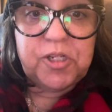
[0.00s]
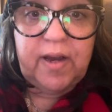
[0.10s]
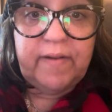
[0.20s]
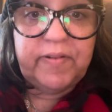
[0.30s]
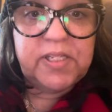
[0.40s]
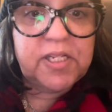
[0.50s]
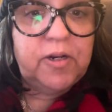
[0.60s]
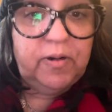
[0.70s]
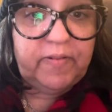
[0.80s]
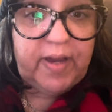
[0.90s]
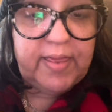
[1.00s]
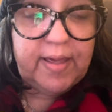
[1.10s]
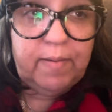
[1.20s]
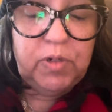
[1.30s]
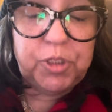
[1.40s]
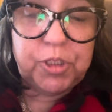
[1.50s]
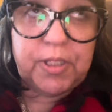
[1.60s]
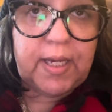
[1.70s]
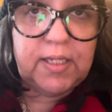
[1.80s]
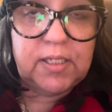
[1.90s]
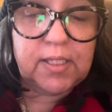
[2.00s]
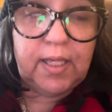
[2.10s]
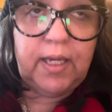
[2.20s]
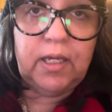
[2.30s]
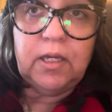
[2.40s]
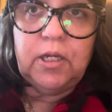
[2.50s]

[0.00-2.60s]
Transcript: office notified them, which that is like